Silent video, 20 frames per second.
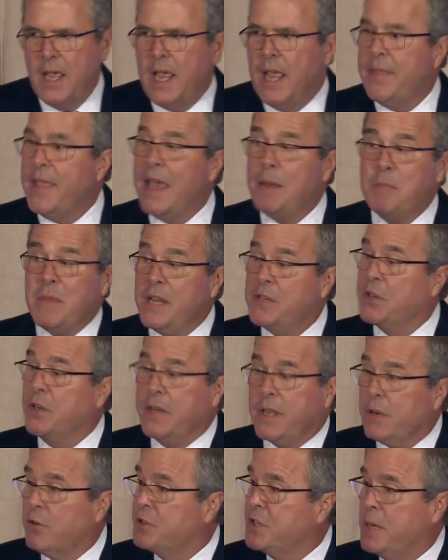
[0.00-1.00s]
And that means an
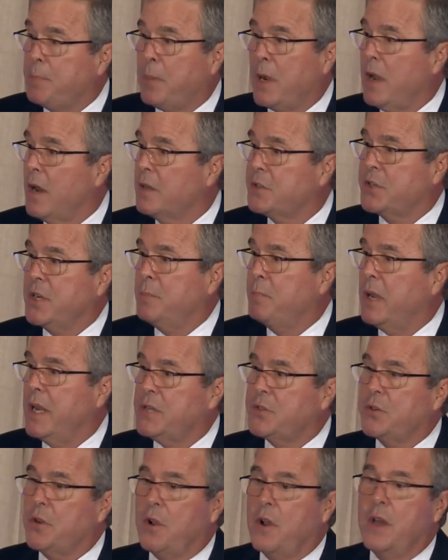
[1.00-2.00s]
energy policy
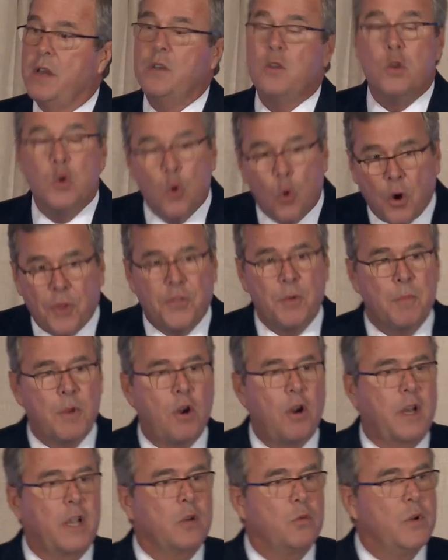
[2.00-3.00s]
based on North
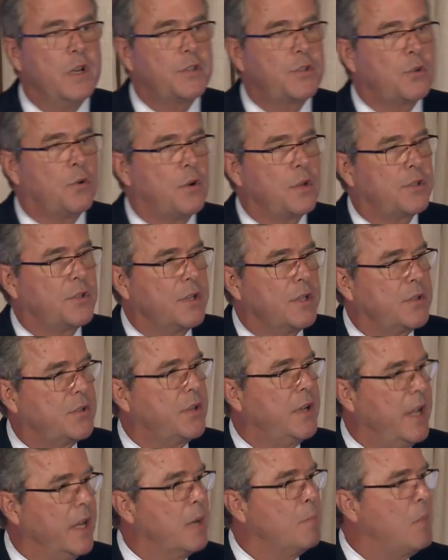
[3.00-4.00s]
American
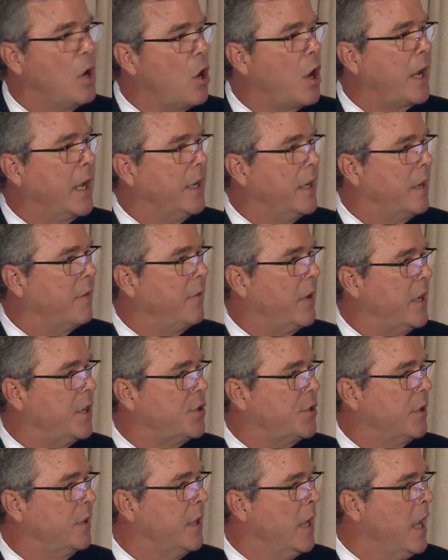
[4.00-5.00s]
resources and American
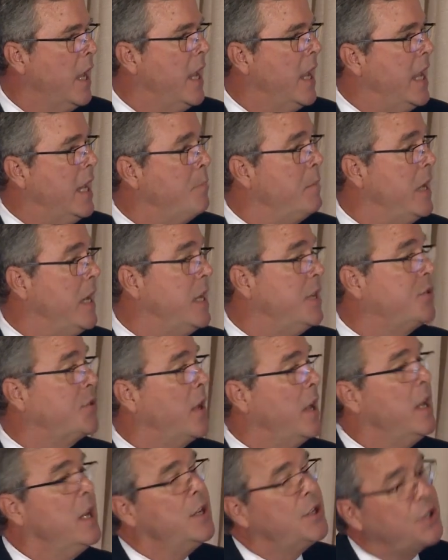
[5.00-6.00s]
innovation. It means
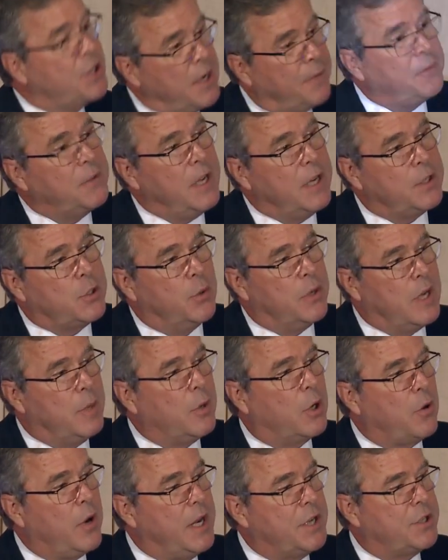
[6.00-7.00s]
shifting to an
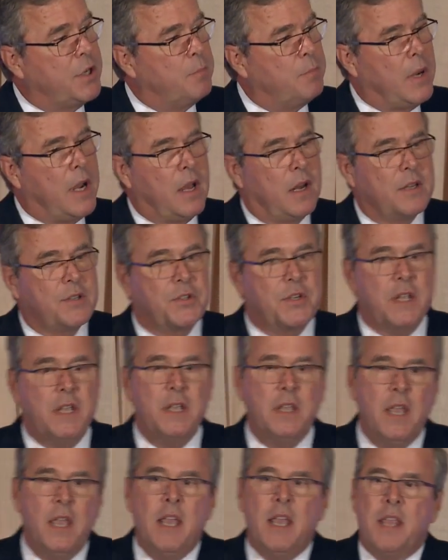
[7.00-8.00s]
immigration
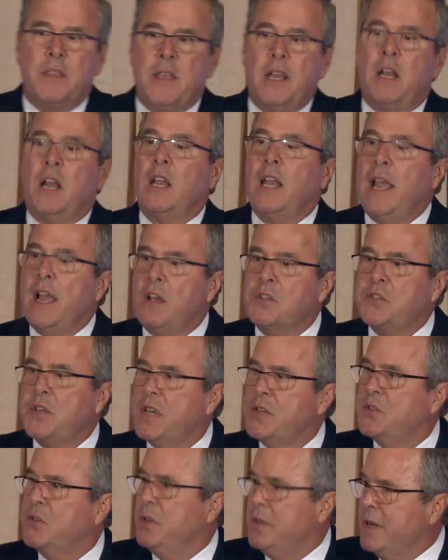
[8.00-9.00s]
policy that allows
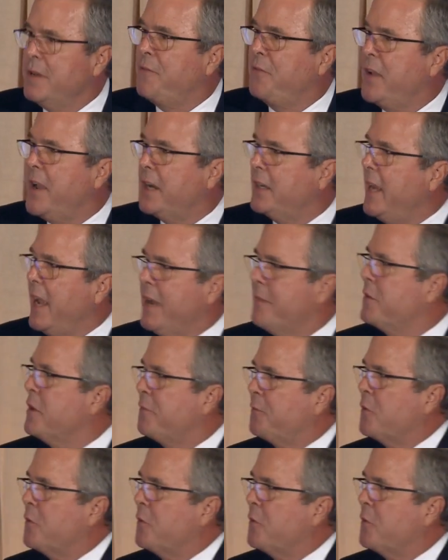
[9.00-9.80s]
us to, in effect, have the